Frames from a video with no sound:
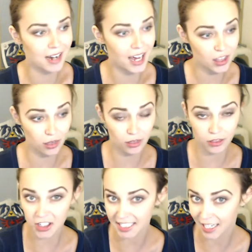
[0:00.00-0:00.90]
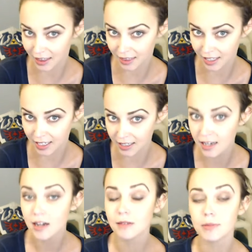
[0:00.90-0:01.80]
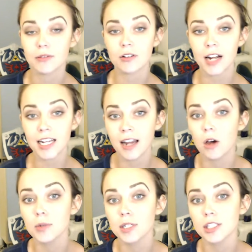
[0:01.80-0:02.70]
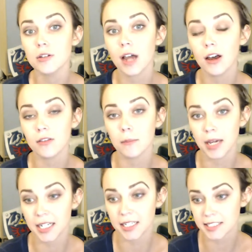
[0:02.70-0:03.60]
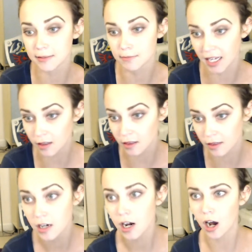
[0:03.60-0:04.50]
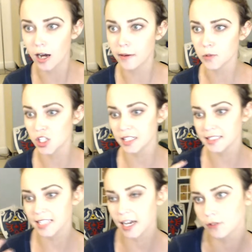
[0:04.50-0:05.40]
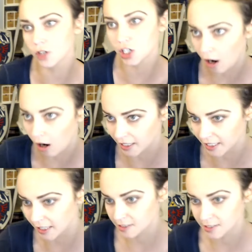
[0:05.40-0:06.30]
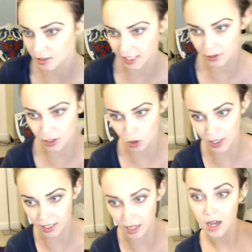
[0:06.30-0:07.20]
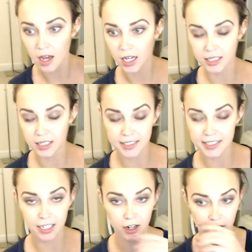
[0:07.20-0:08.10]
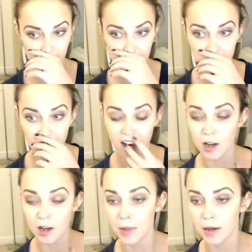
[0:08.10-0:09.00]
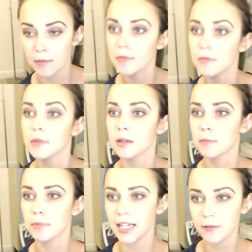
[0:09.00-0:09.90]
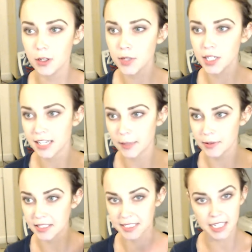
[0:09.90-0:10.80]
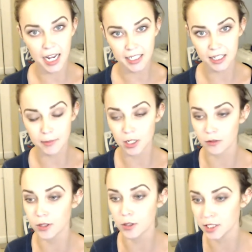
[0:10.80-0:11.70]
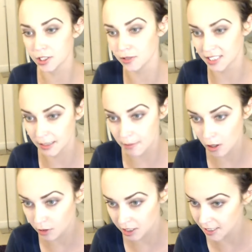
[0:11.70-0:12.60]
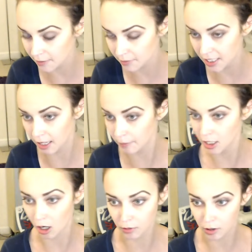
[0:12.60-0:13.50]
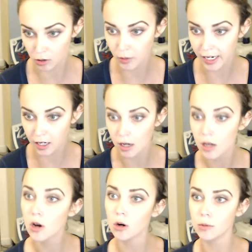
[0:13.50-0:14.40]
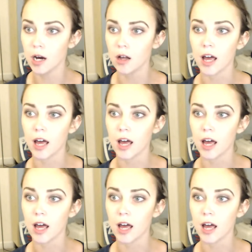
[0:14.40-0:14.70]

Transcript: 9:30, I think. But for right now, we do have Becca Smith. She doesn't have good audio, so I'll give you a quick glance at her. Becca, if you want to type in the side and let me know if you want to do a demo or something, let me know real quick while